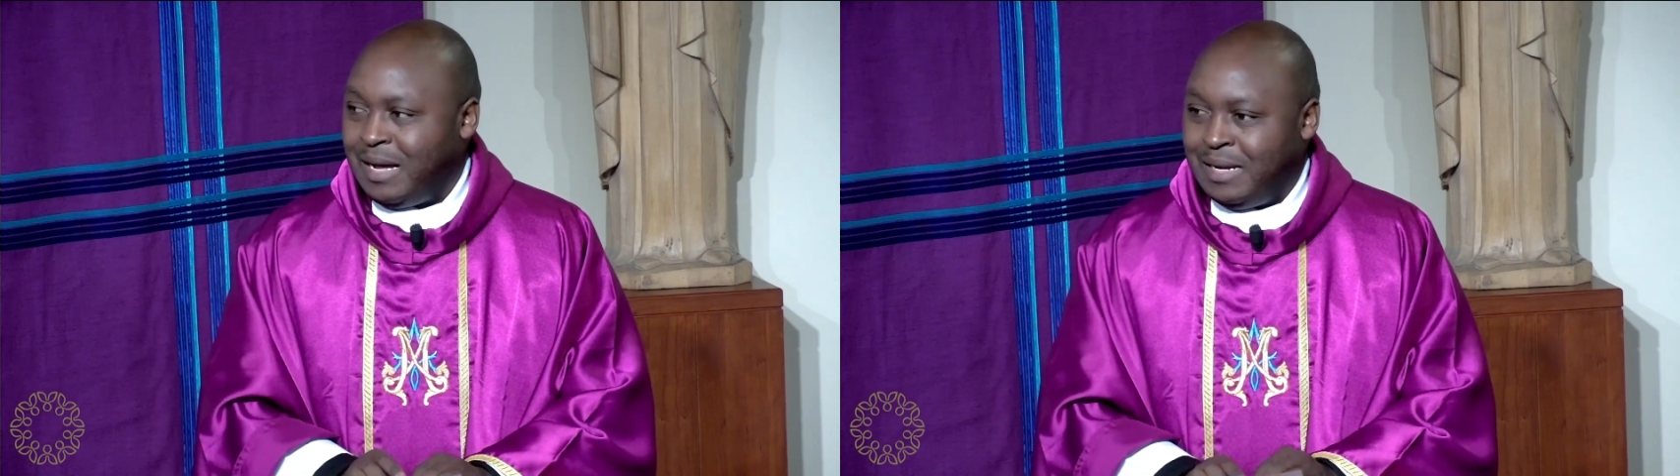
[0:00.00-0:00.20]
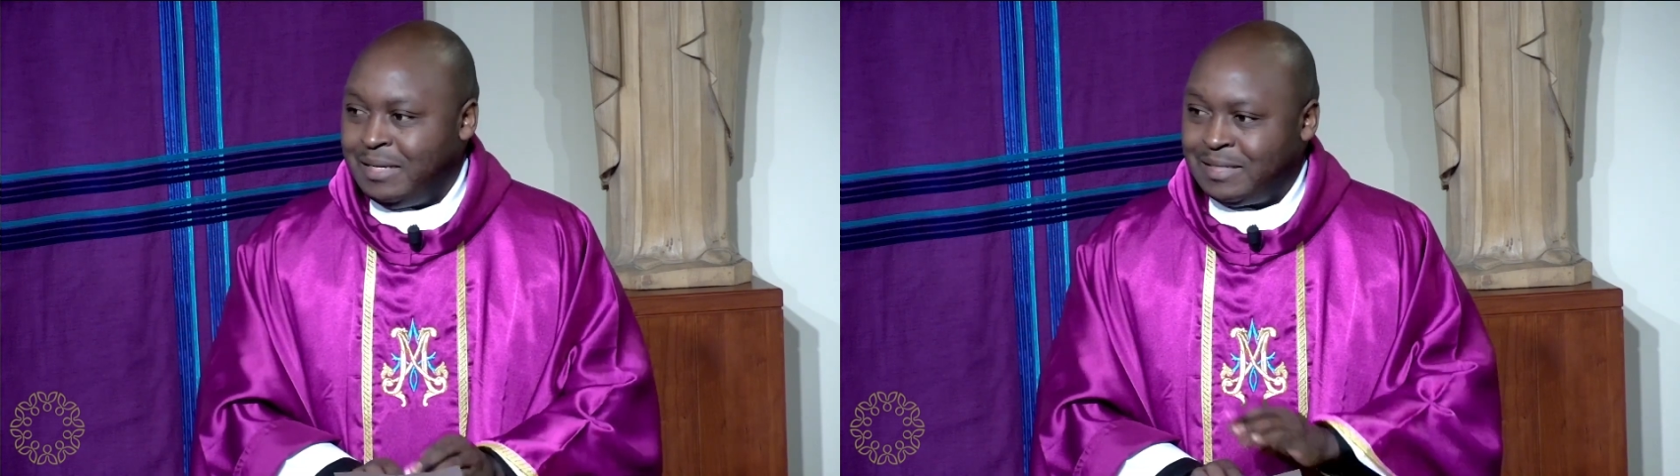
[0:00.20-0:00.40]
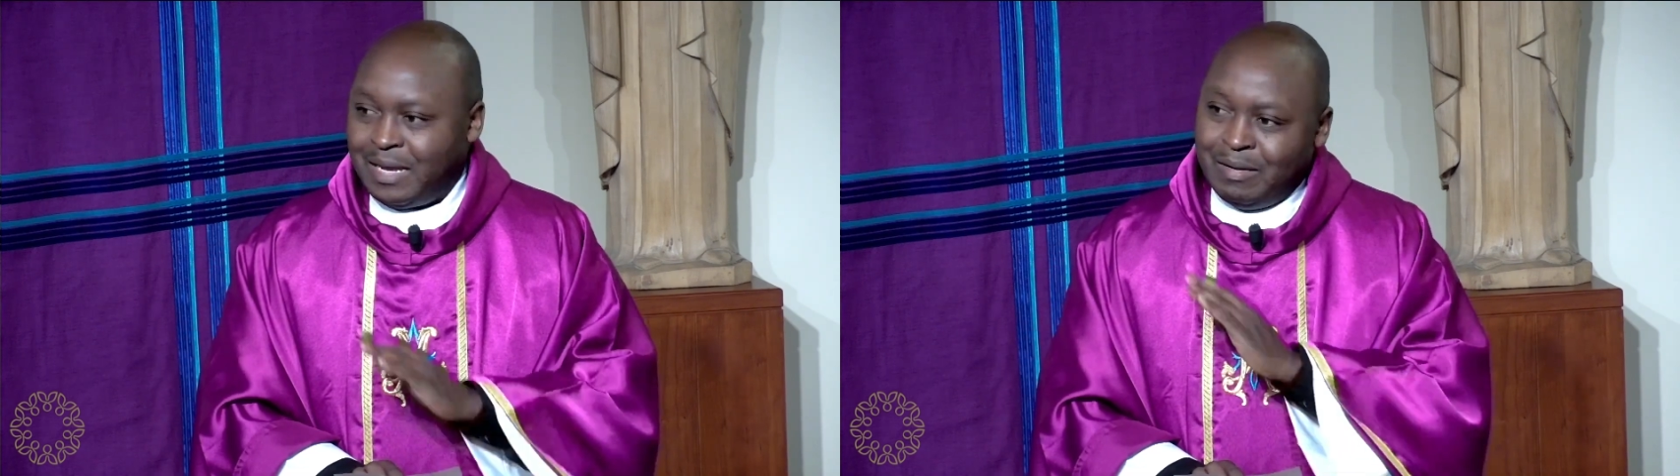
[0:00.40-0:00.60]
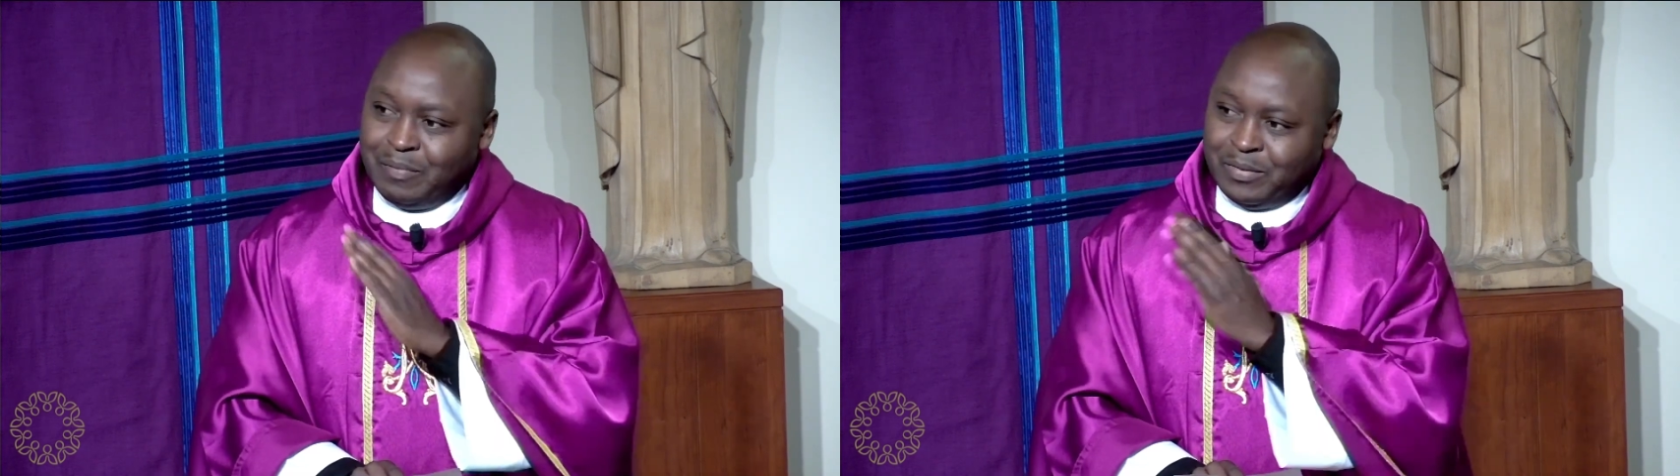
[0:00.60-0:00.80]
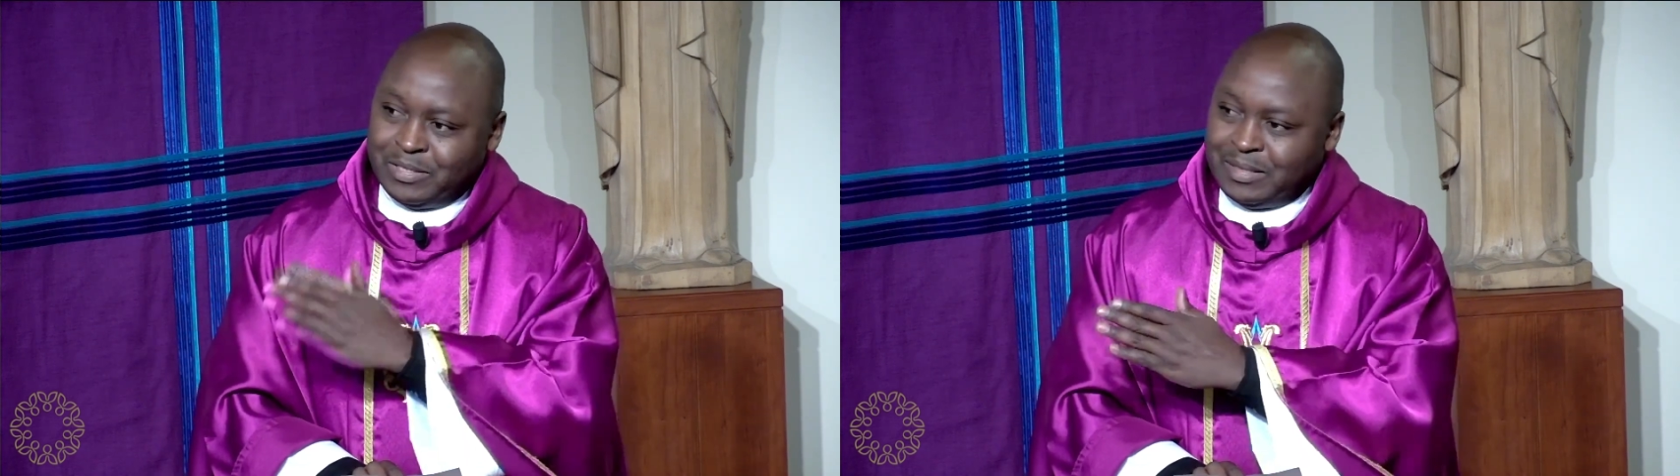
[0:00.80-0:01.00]
and the
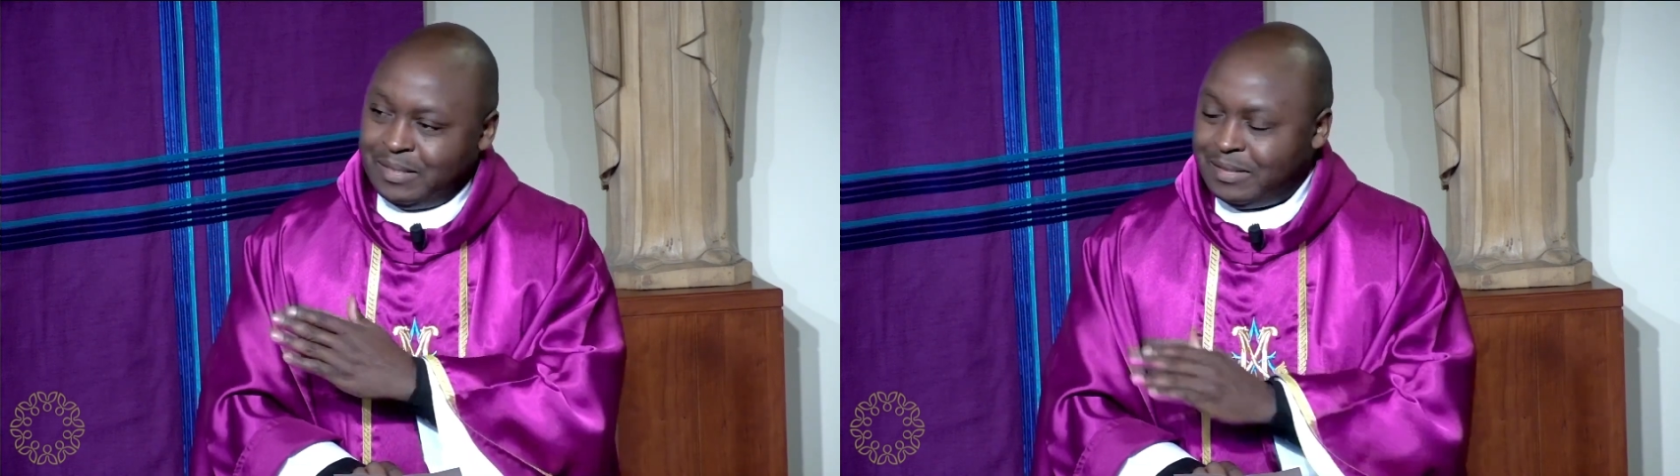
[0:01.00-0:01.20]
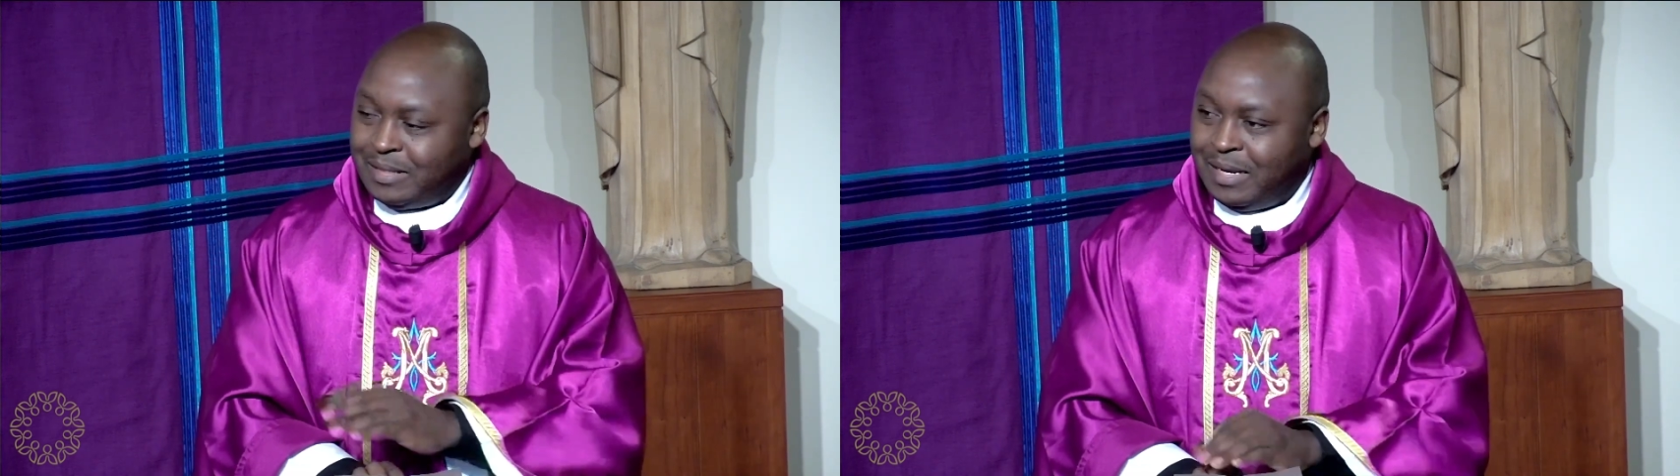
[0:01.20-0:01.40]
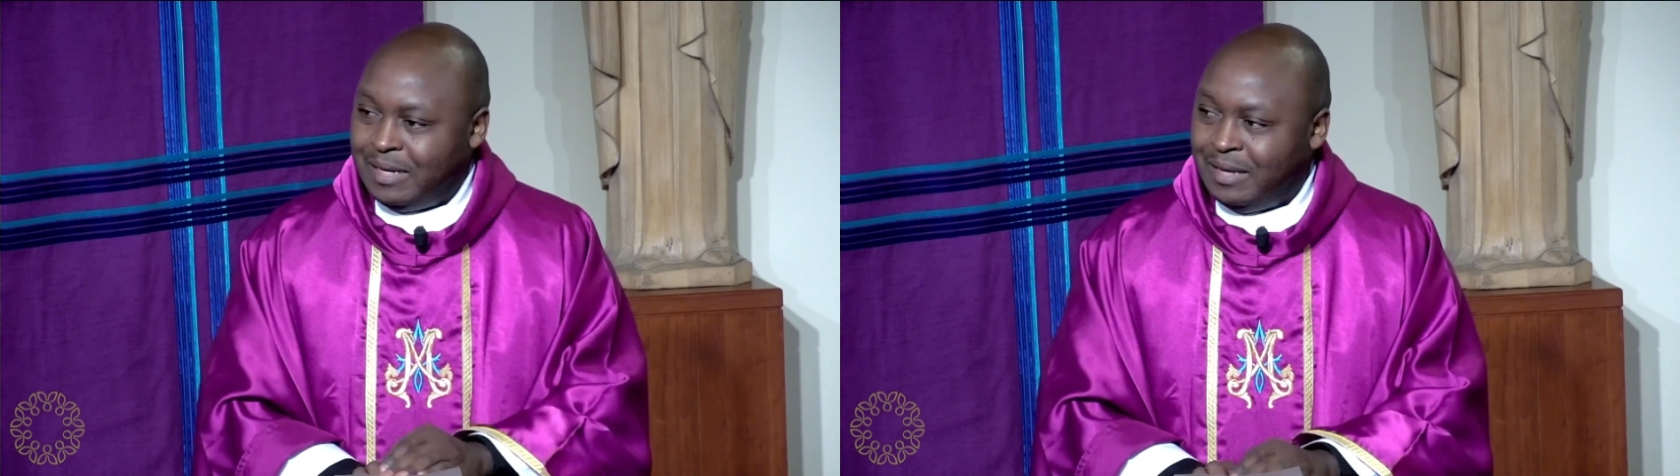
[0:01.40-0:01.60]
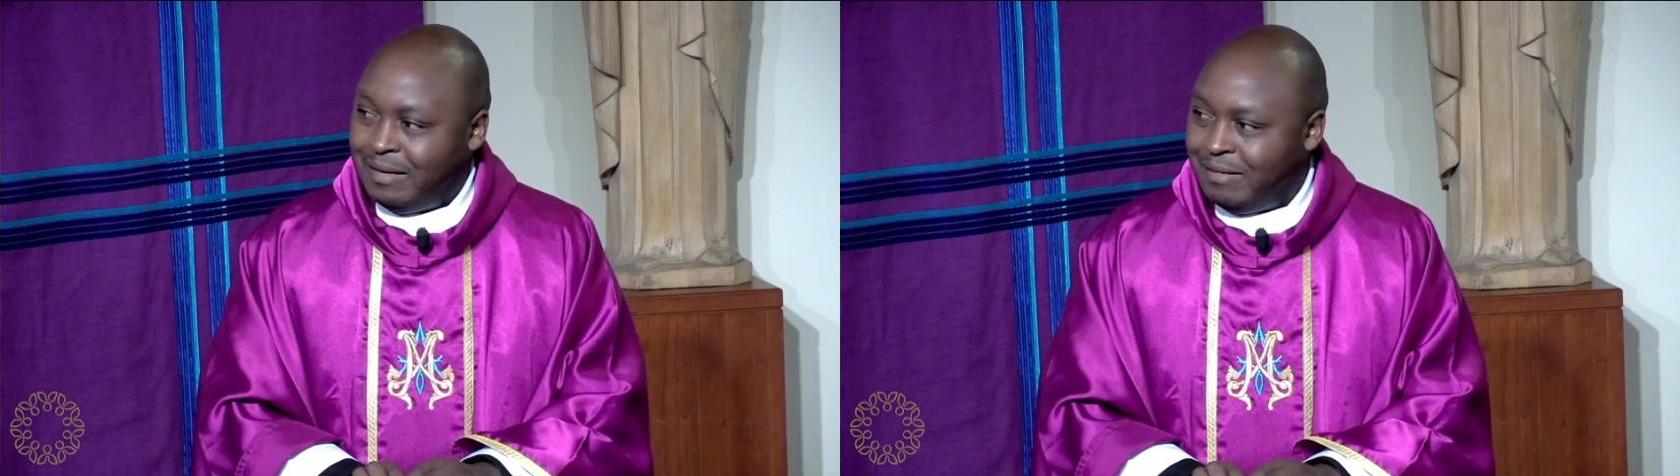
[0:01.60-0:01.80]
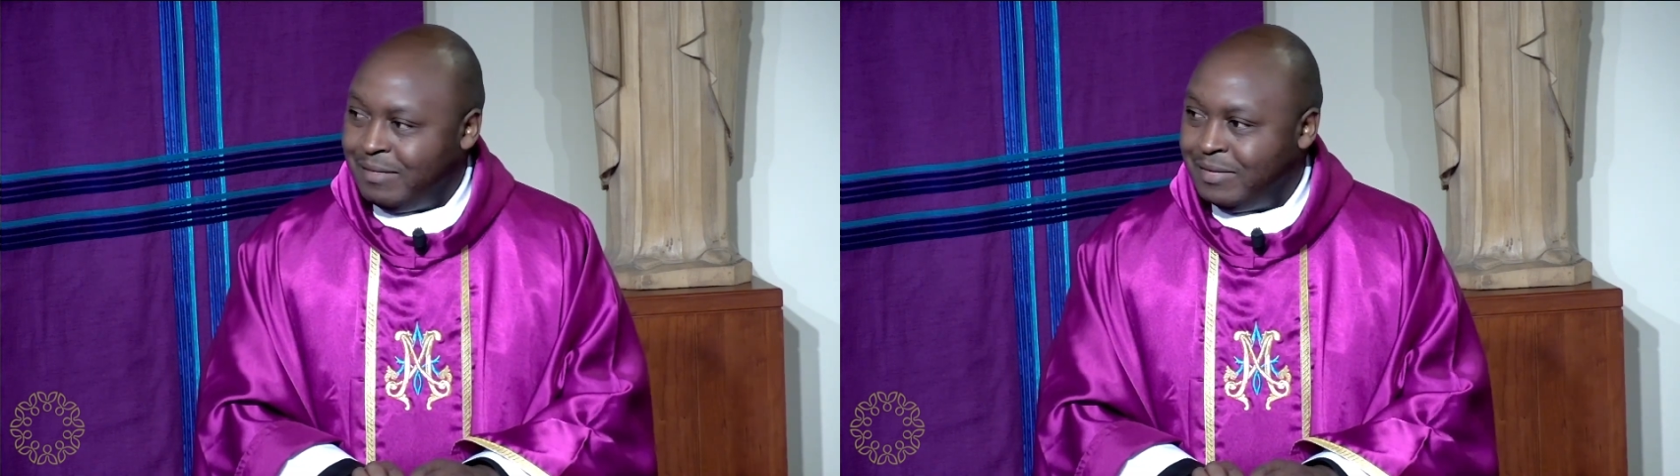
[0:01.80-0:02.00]
signpost is telling
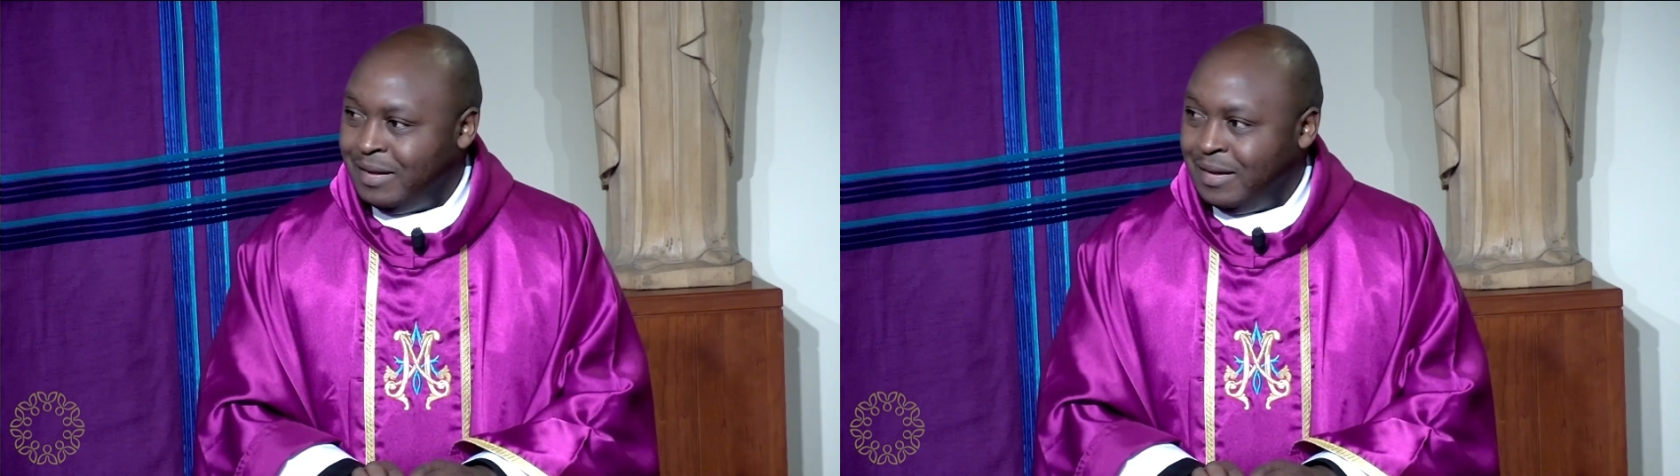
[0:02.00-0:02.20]
you